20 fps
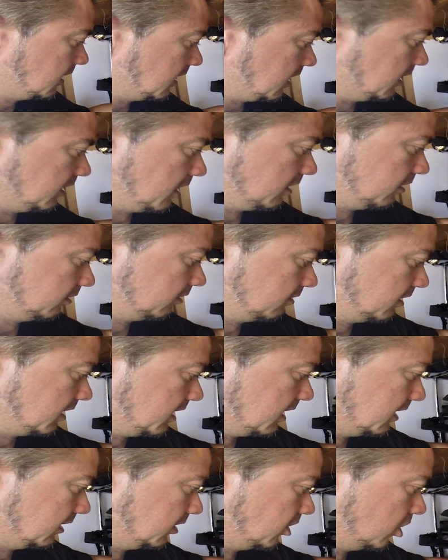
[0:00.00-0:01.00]
another
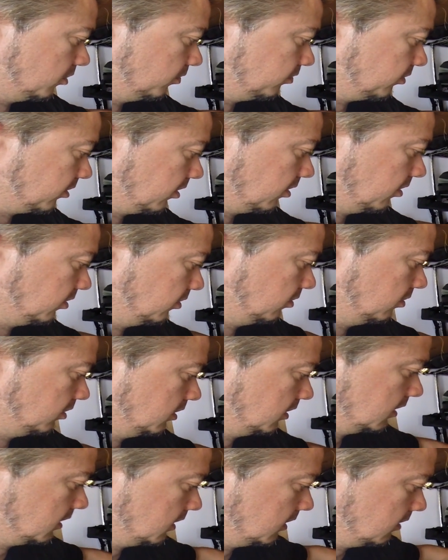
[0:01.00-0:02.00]
low pro
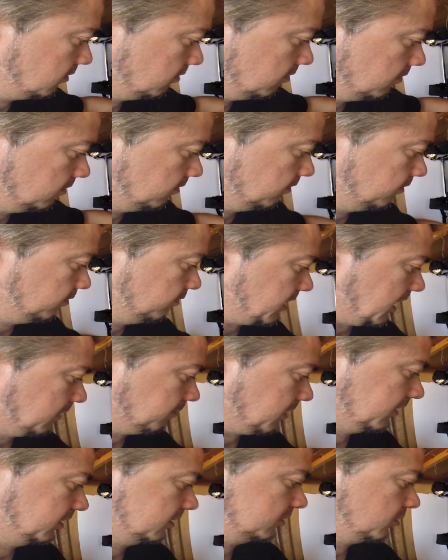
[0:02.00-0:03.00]

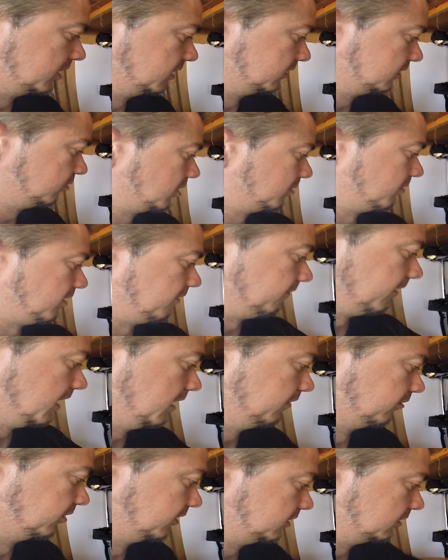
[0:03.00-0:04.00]
backpack. This one's one of my
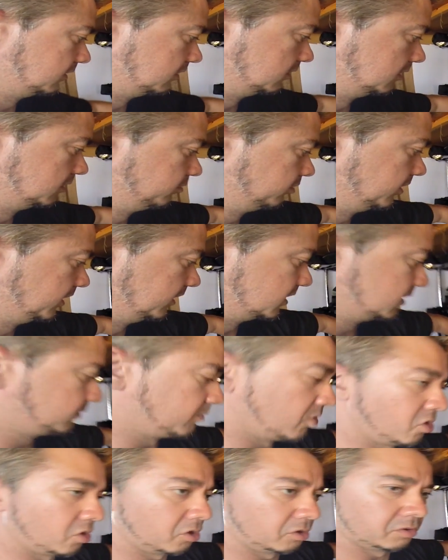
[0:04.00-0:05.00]
favorites. It's pretty
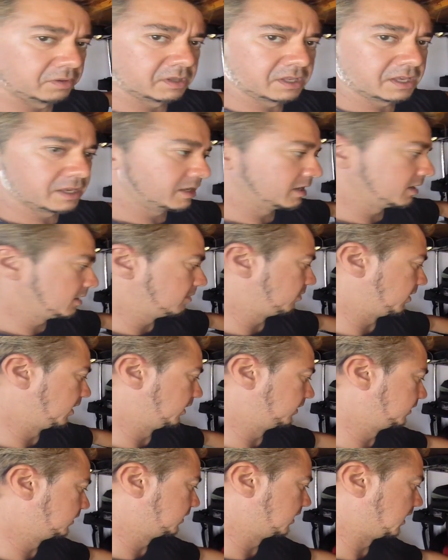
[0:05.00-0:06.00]
small,
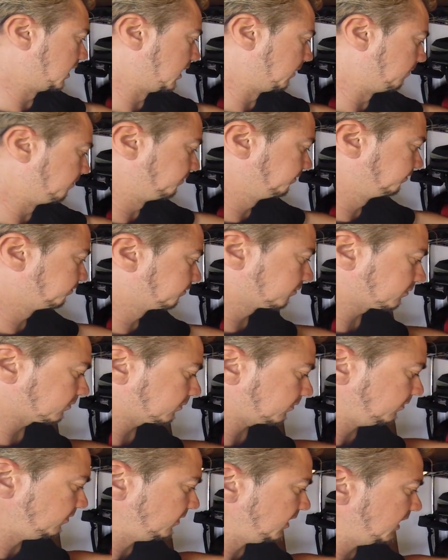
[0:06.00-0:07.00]
but
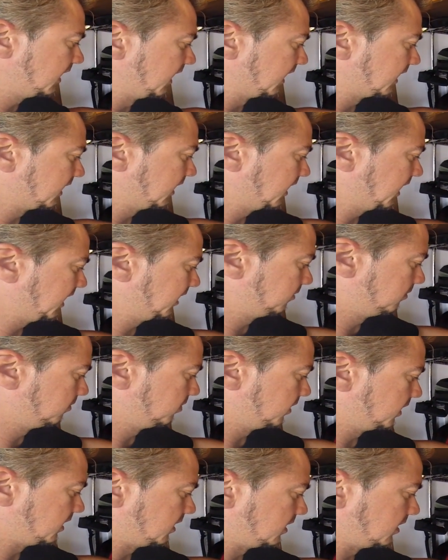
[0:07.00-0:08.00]
it can
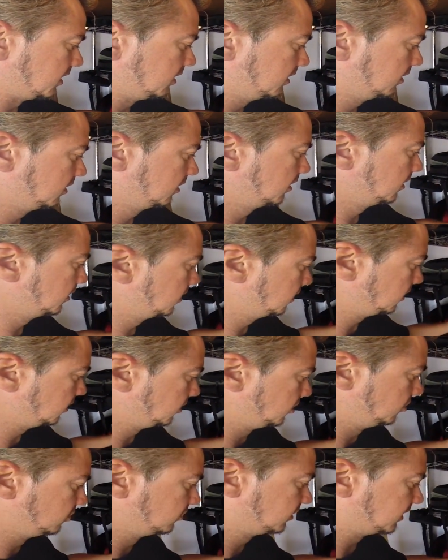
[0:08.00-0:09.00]
be
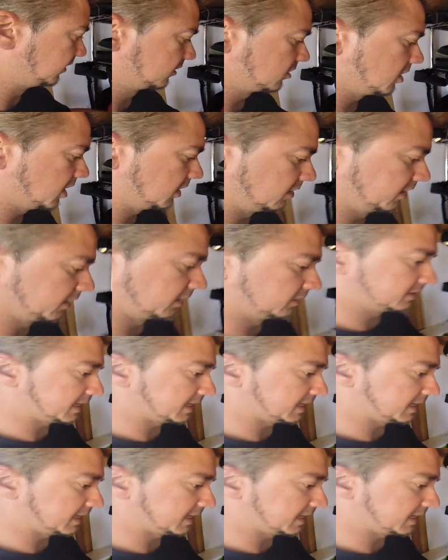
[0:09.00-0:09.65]
used as kind of like a